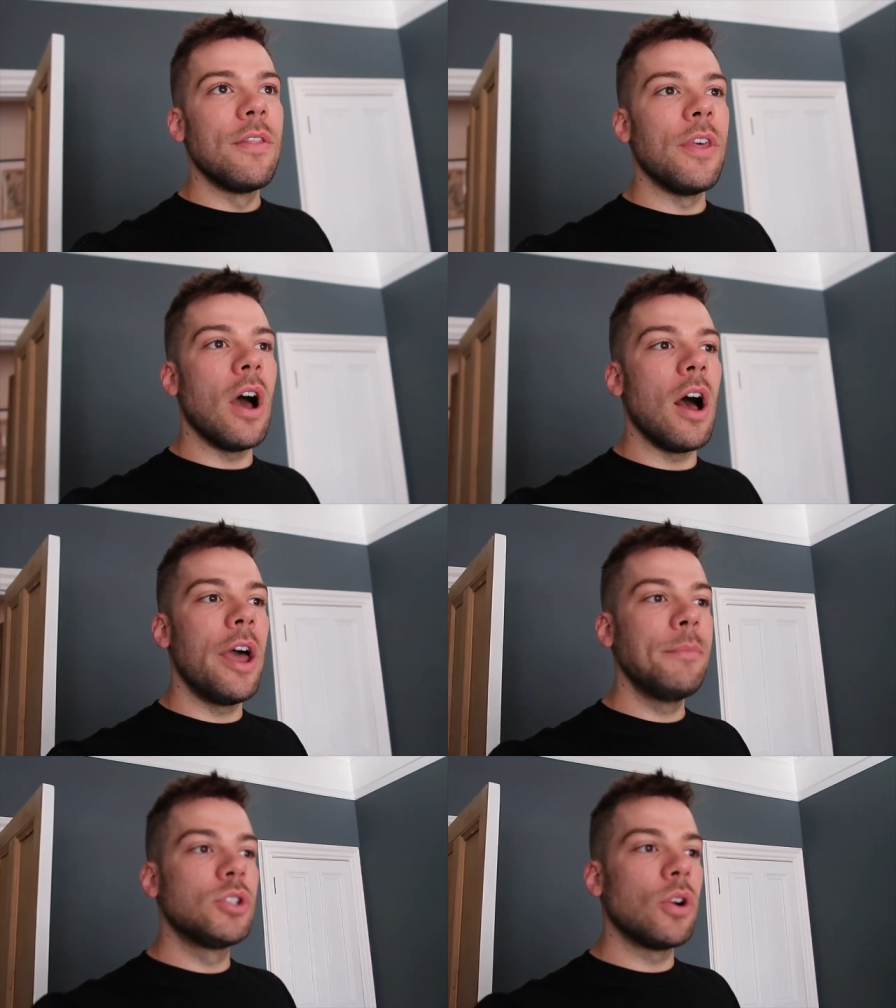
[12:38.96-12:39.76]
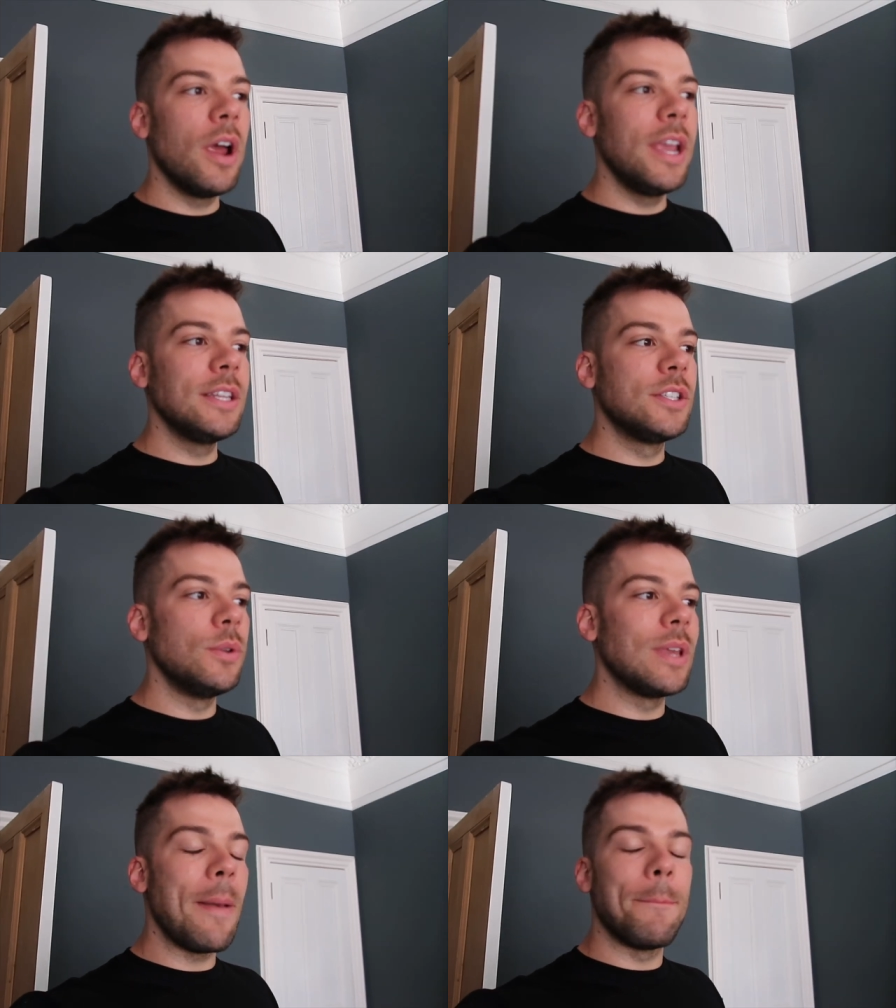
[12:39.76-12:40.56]
that I'm trying
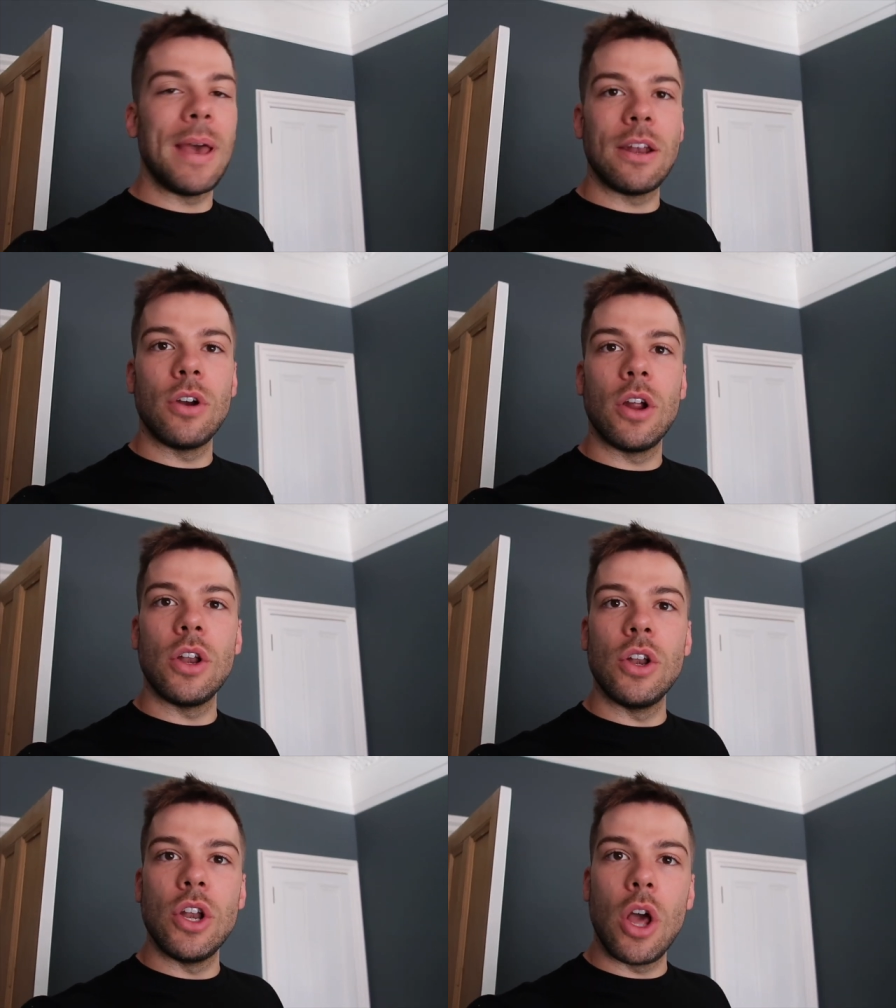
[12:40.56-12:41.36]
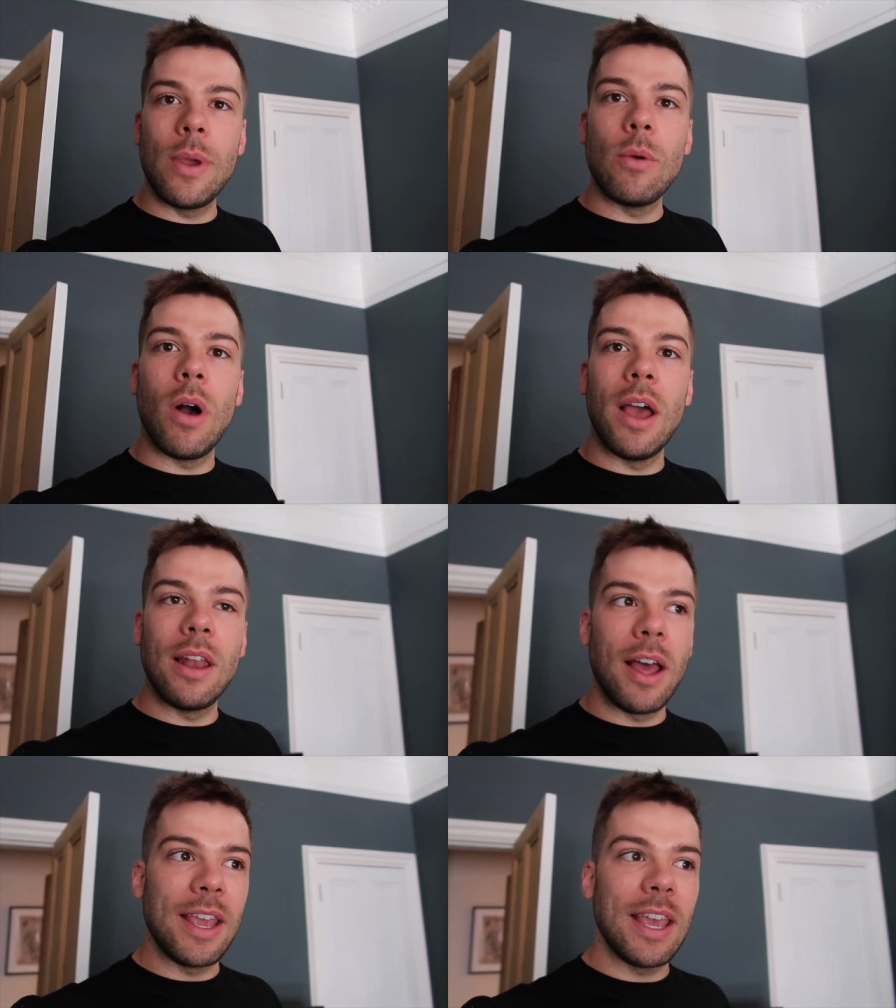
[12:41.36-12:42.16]
to get better at knowing what I
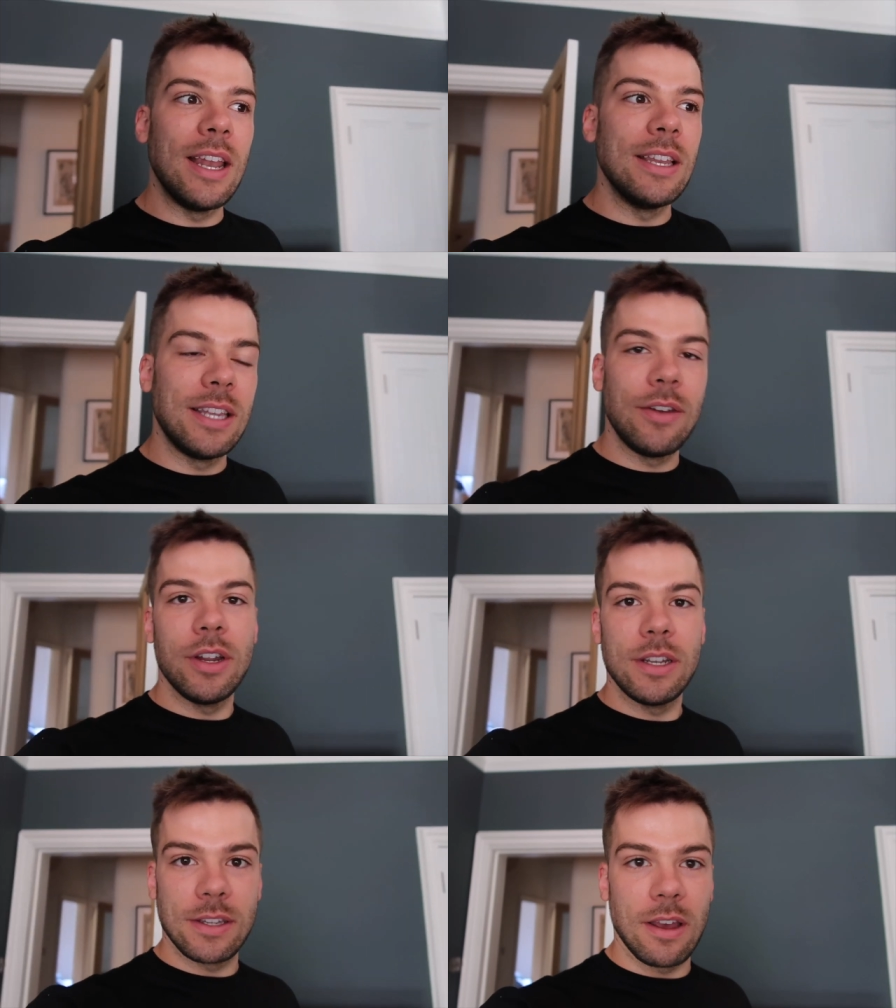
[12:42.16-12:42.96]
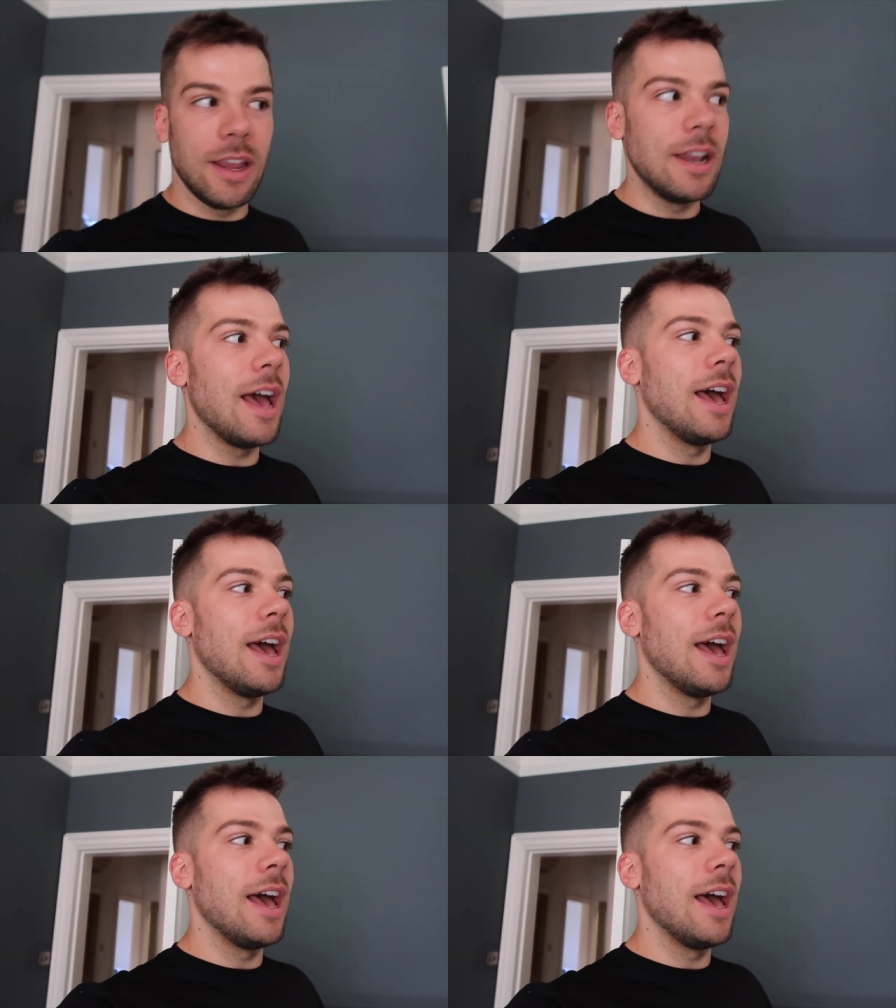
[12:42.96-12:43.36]
like in interior design.